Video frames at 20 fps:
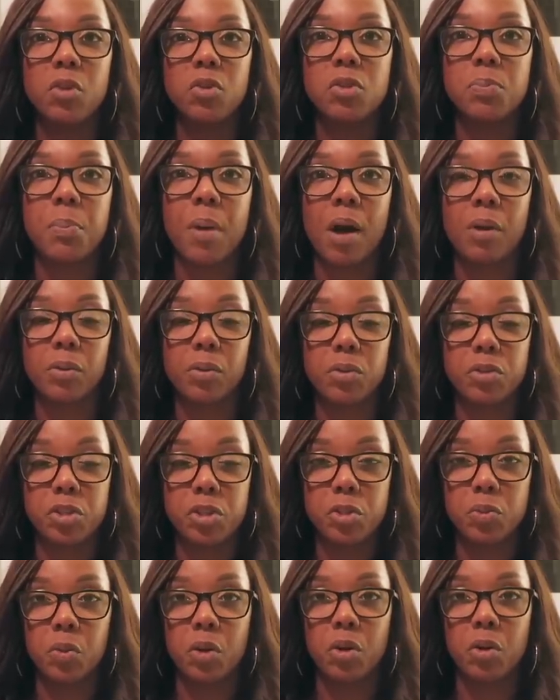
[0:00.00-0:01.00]
those
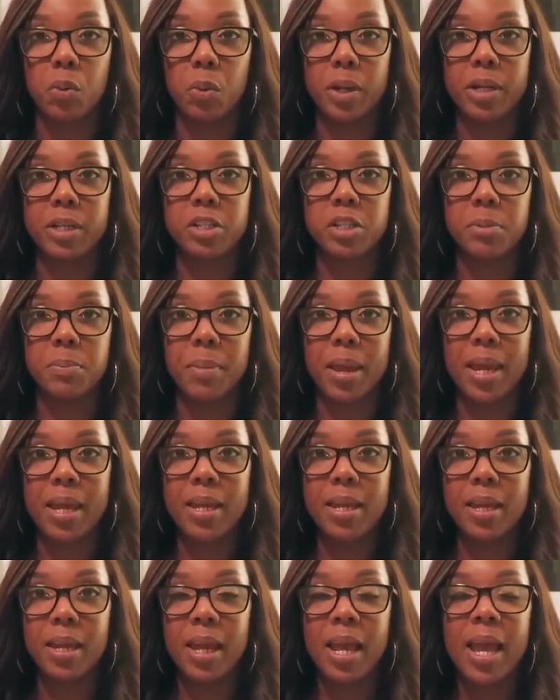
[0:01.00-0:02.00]
models you are going to
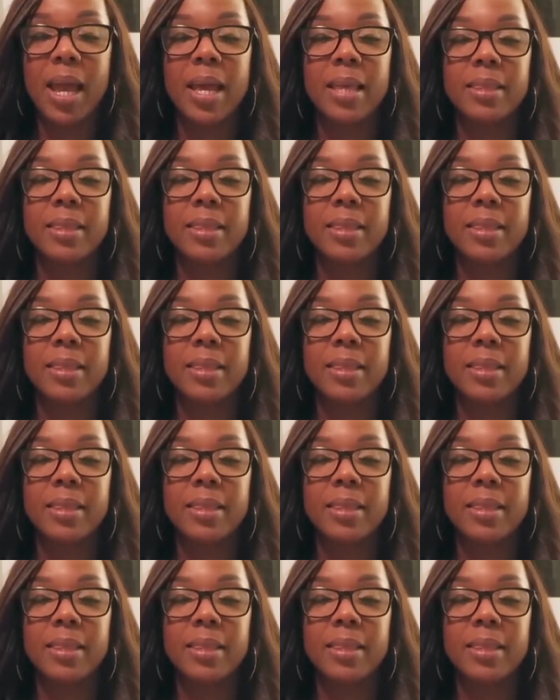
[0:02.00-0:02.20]
make.